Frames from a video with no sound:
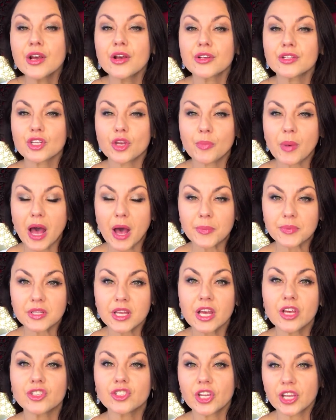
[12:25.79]
So perhaps
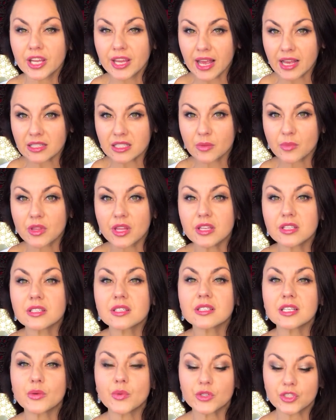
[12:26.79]
checking out some of these to
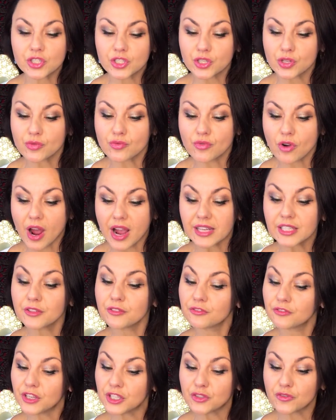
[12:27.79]
see which is the right
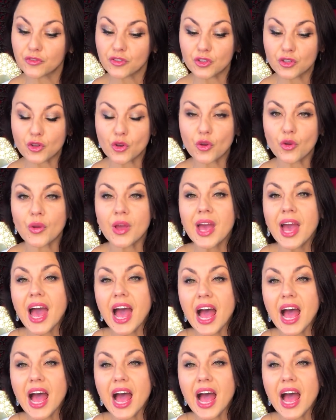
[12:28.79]
fit for you.